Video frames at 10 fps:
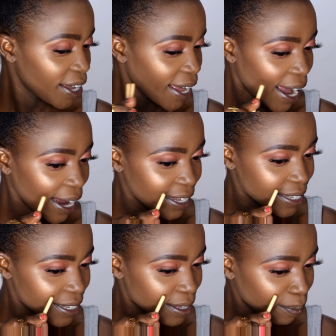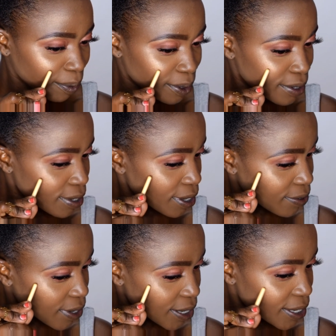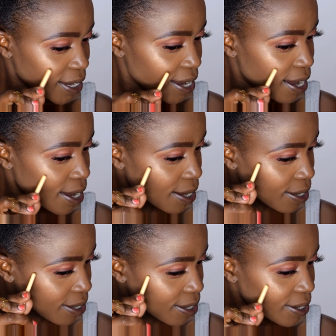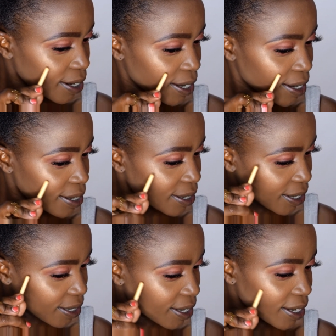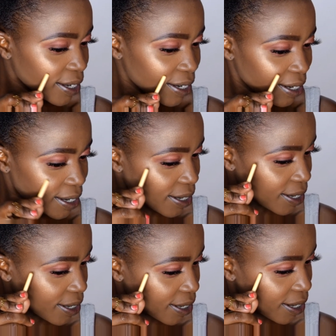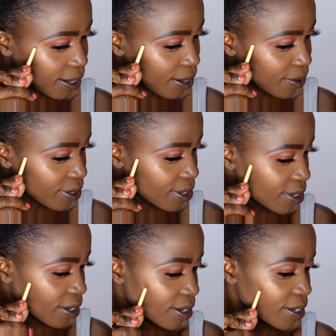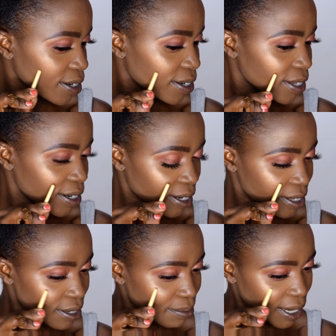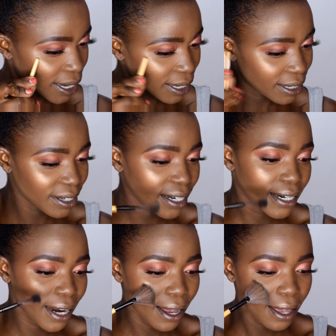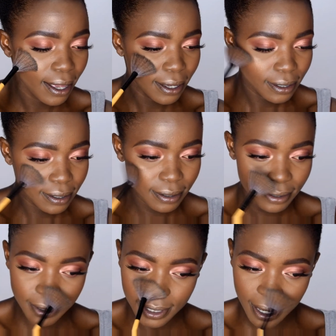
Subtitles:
I can see the bronzing right here, okay? Right here, around this area. And then I can see my highlight right here. So, yeah.